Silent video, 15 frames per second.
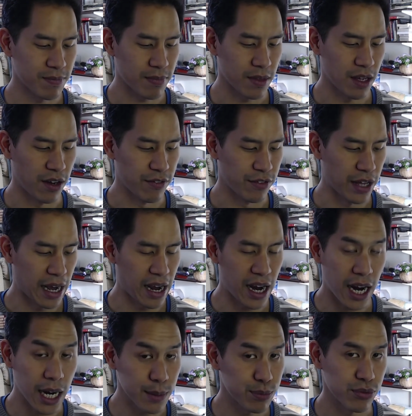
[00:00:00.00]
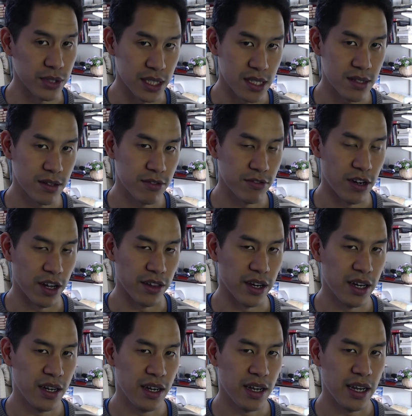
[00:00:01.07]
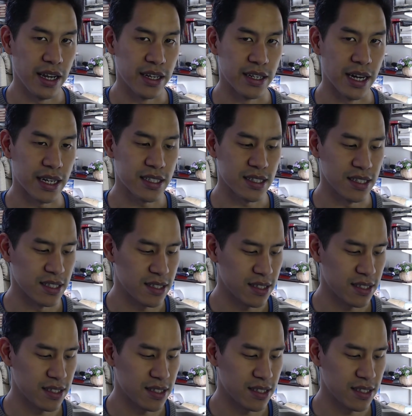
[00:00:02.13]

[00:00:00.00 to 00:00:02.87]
of that high priest rather, in Exodus